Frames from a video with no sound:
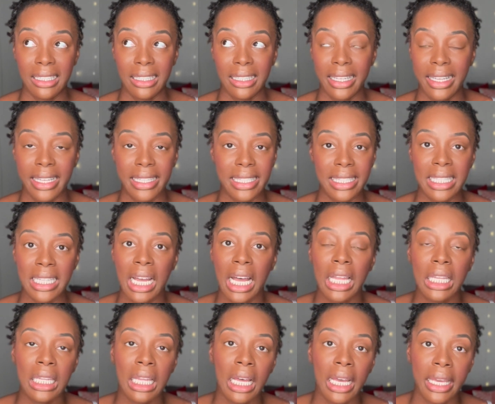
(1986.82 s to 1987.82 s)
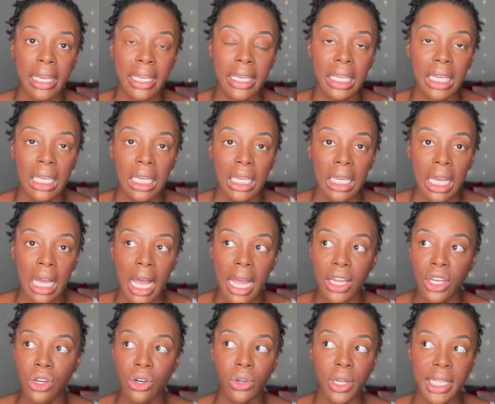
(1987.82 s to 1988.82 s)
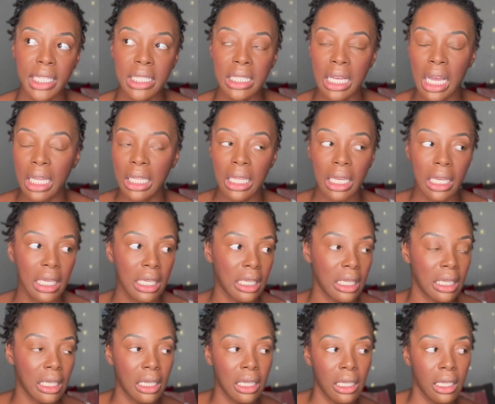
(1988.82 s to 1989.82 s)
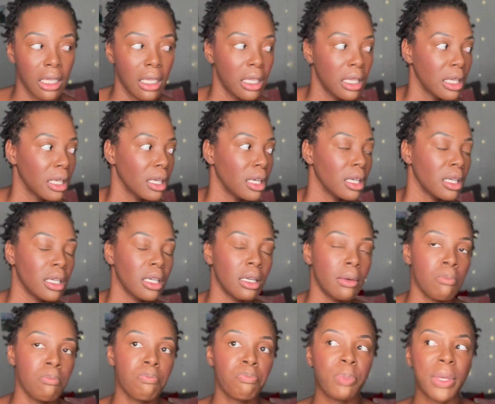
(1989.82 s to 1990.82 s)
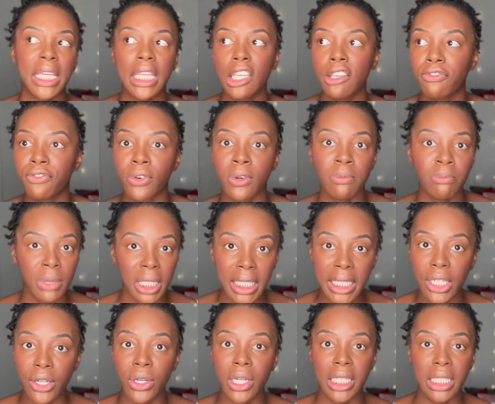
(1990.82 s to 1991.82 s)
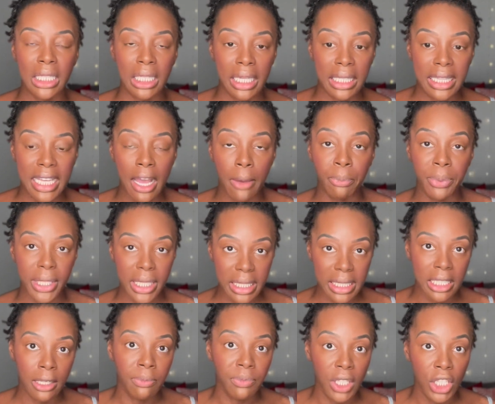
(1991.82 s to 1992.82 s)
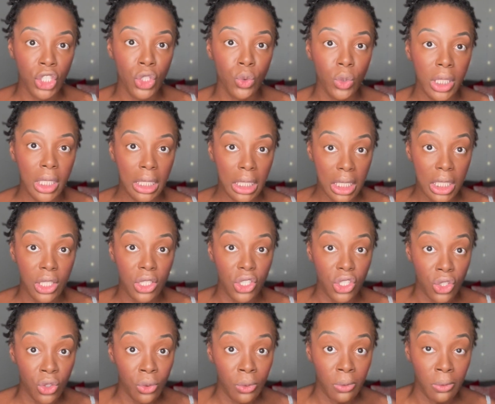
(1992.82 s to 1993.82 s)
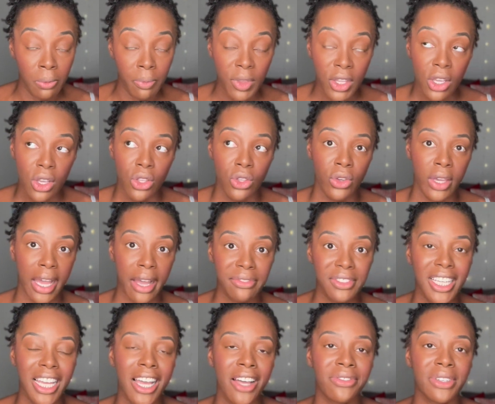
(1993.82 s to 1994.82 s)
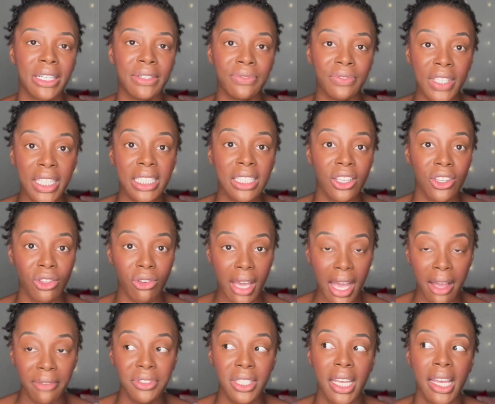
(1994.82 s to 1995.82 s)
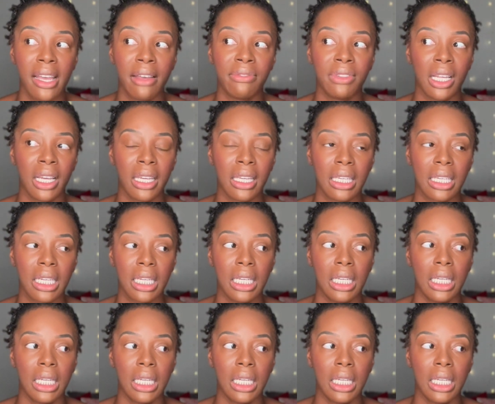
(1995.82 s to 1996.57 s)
It's not like, I know it's not like beef or meat or anything like that, but it's something you can consume. You have to have a visa. You have to have like